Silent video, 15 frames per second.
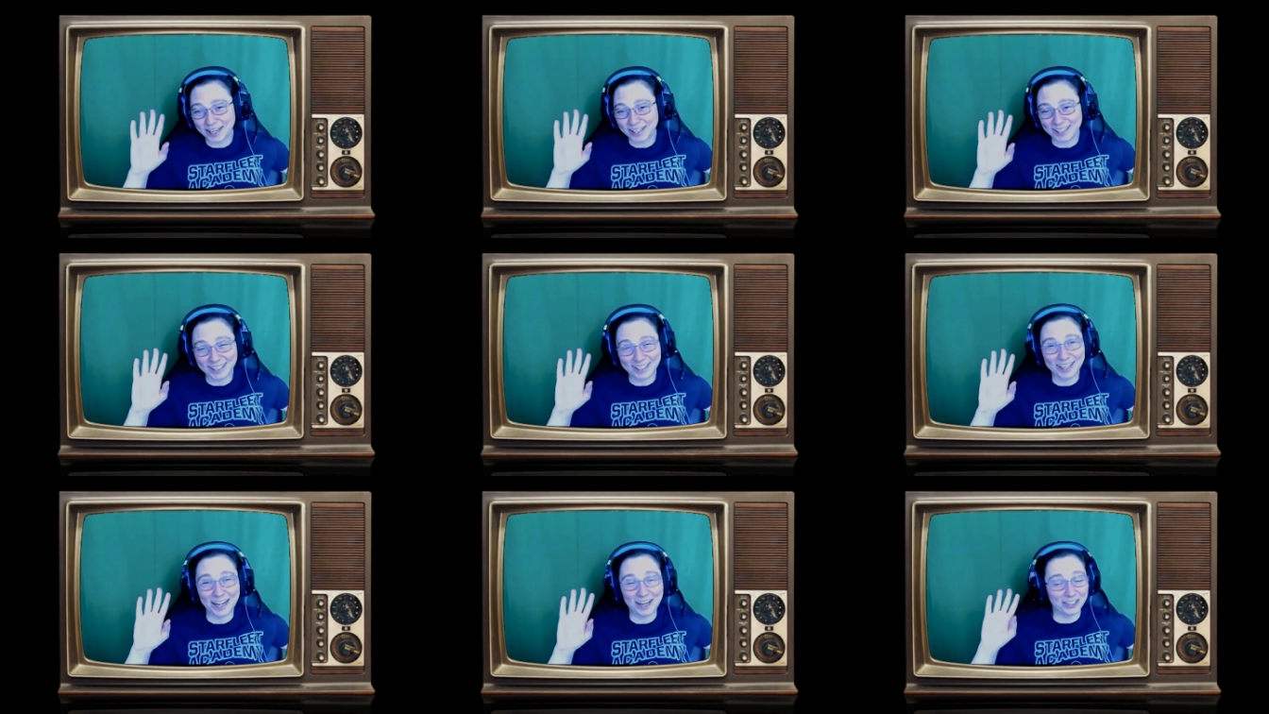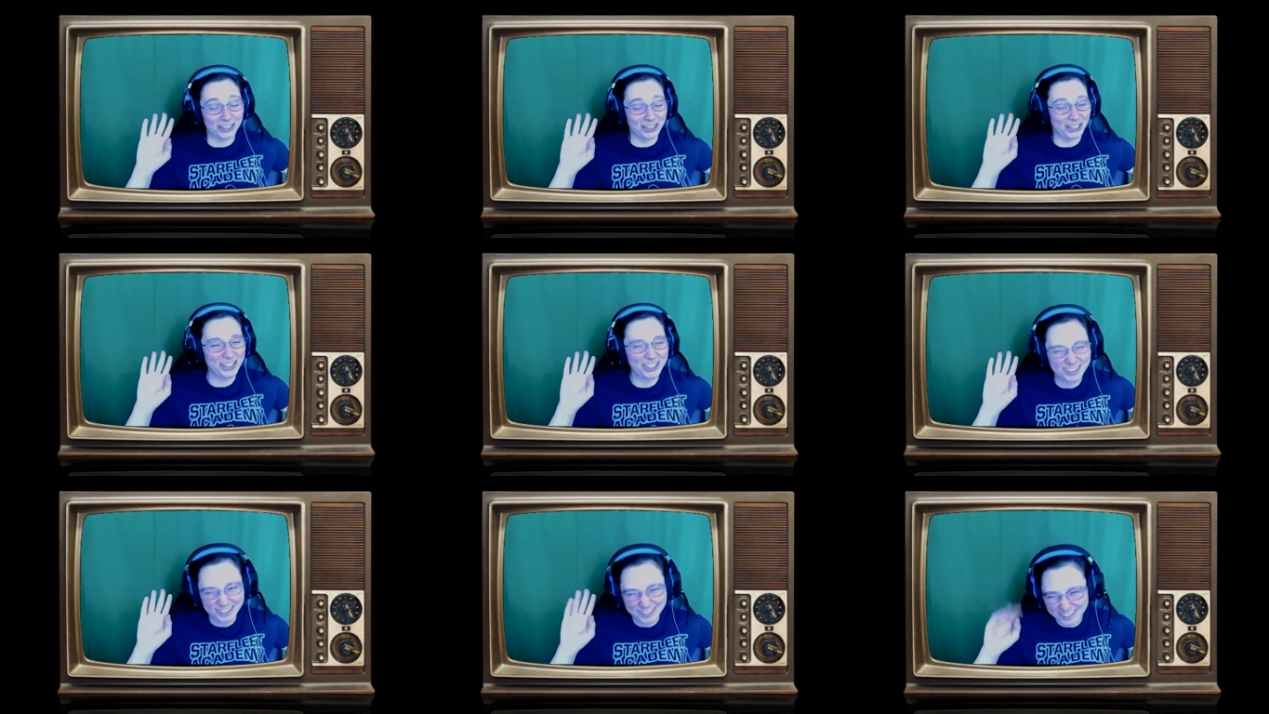need an editor.
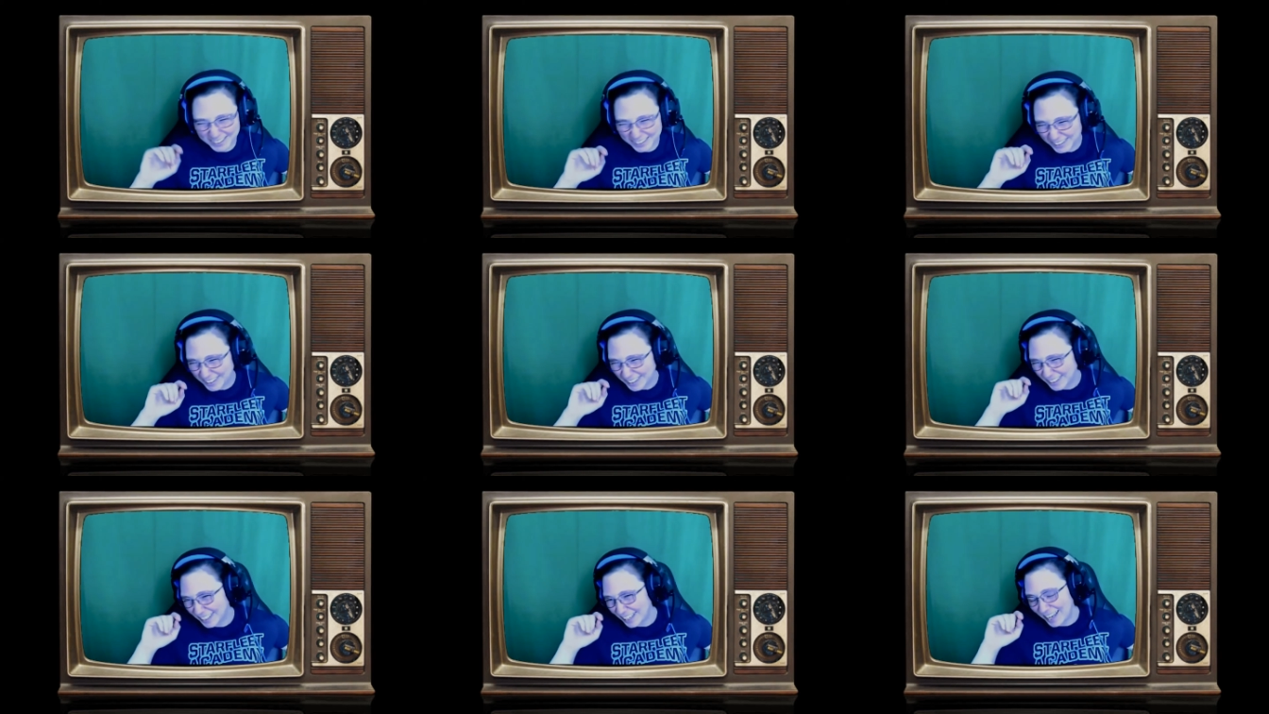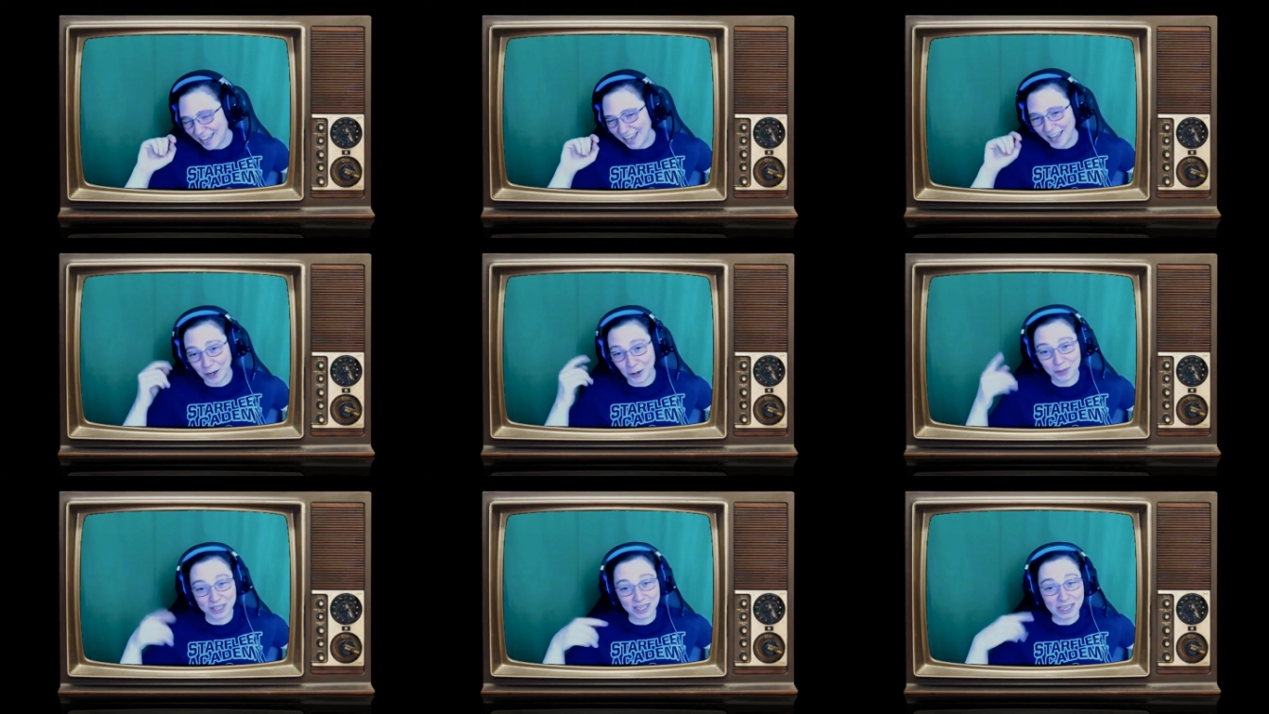Help
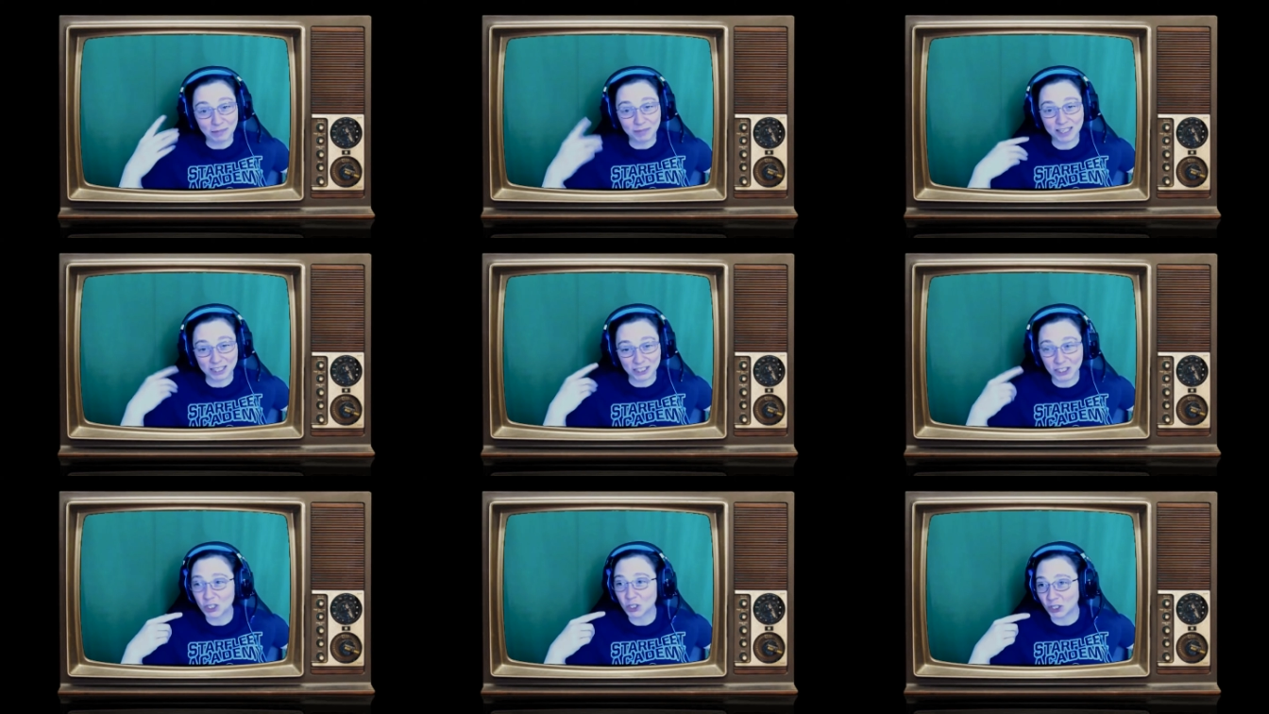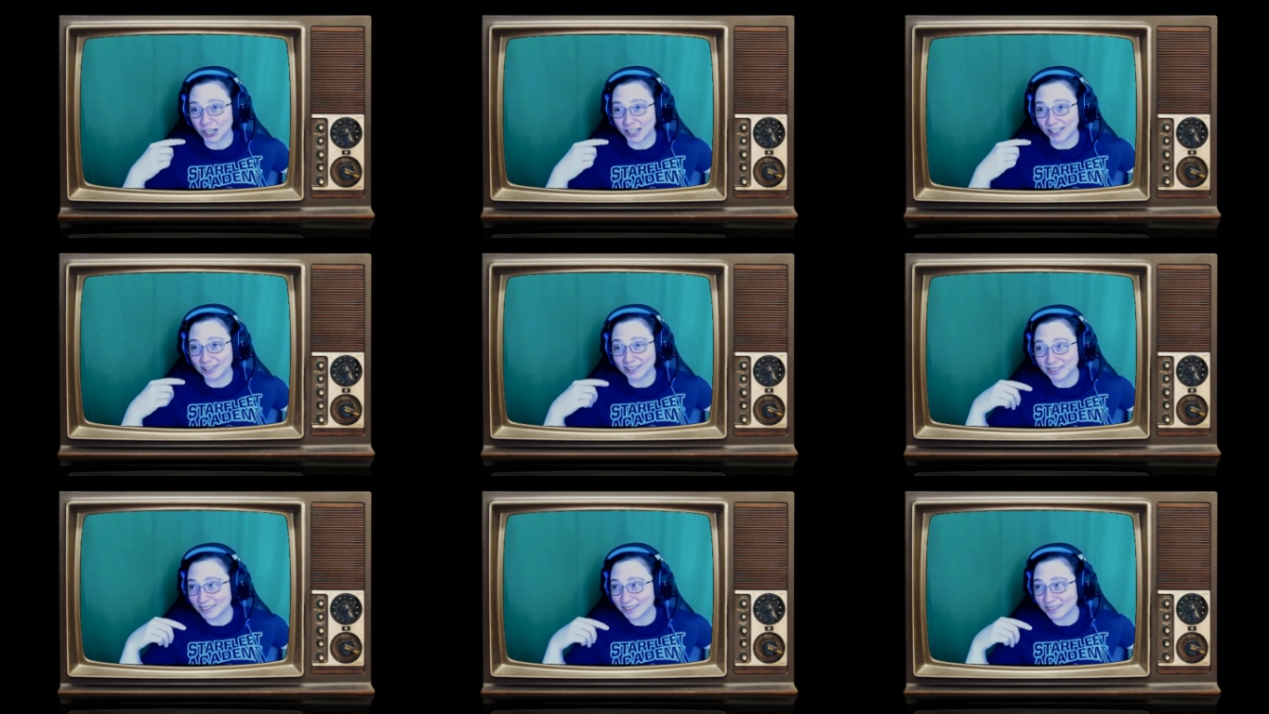me keep things straight.